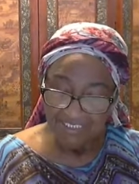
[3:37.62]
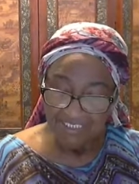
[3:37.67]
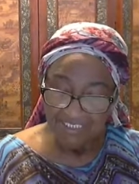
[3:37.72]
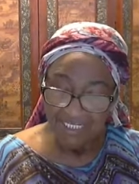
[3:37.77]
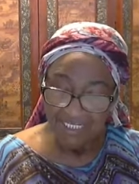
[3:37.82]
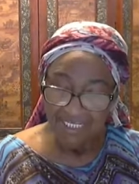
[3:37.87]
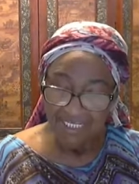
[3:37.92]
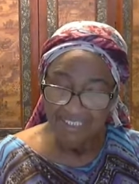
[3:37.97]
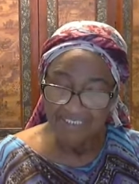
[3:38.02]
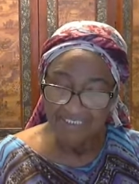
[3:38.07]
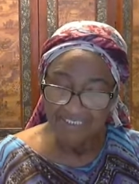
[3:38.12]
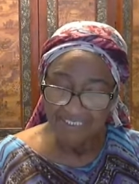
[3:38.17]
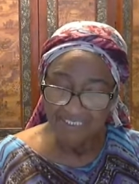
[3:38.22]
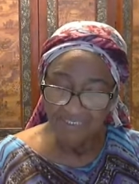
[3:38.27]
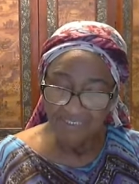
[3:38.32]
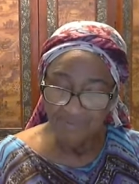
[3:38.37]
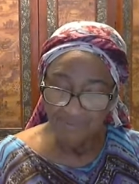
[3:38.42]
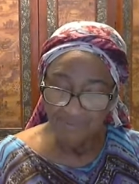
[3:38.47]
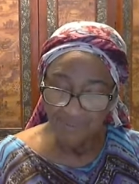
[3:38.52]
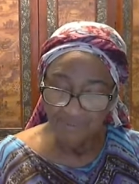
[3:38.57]
And
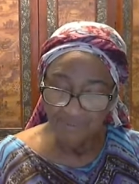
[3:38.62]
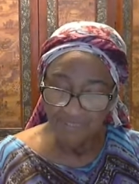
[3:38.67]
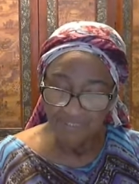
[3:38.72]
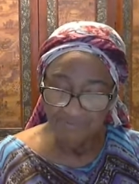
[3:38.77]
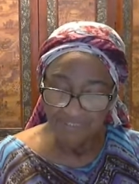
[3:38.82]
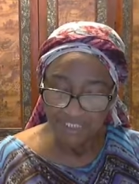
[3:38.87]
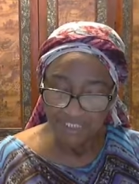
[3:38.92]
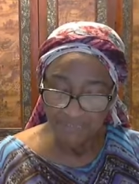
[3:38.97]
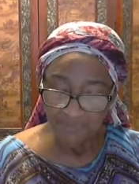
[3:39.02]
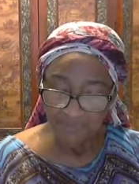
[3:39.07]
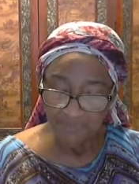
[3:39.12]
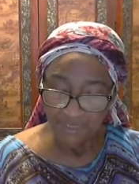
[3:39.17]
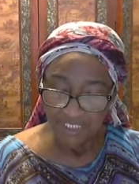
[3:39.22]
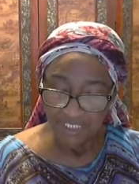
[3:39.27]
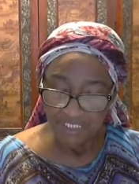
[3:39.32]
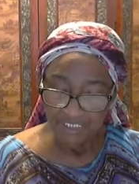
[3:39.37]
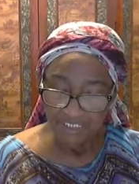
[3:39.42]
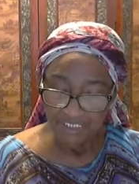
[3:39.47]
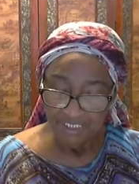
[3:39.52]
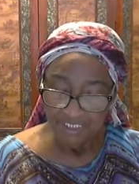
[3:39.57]
this rumor of him
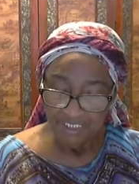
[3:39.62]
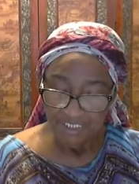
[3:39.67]
went